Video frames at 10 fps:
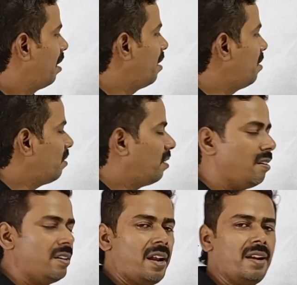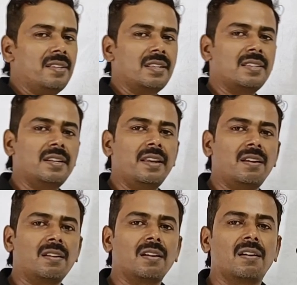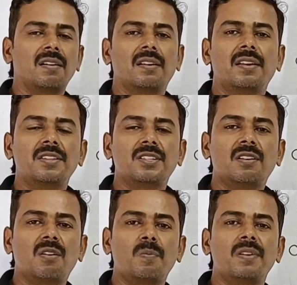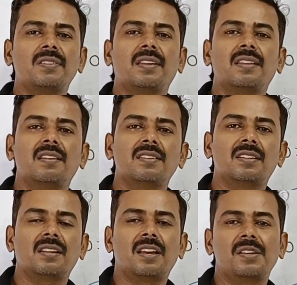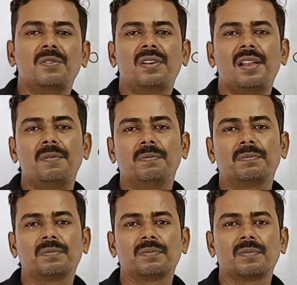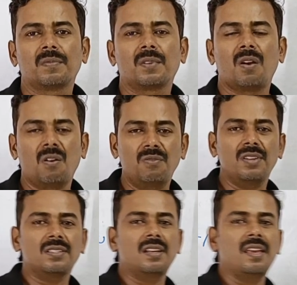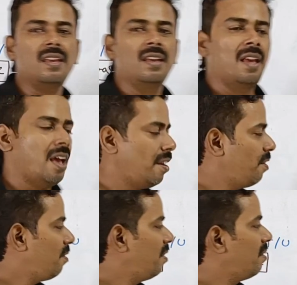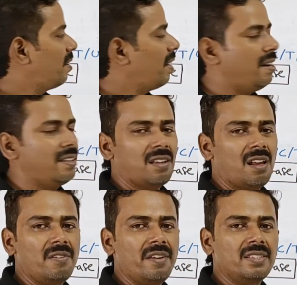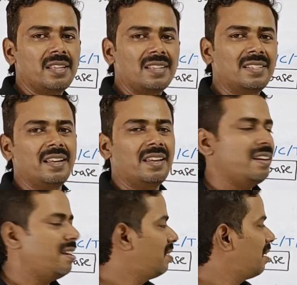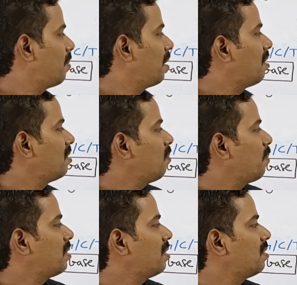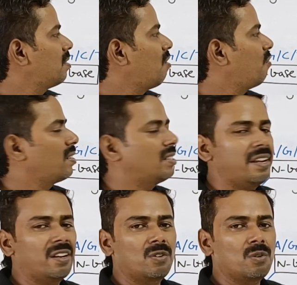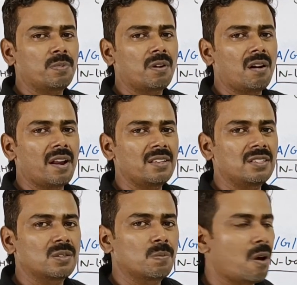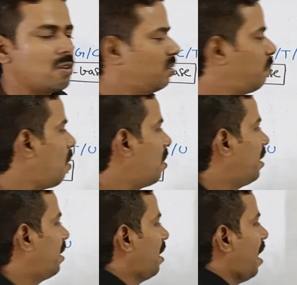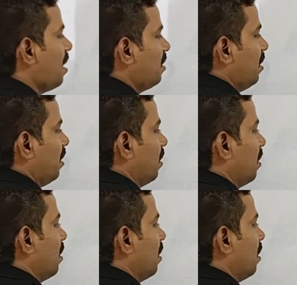A nucleotide is acidic nature or basic in nature, can you tell? Obviously a nucleotide is always acidic in nature because of presence of acidic group called as phosphoric acid.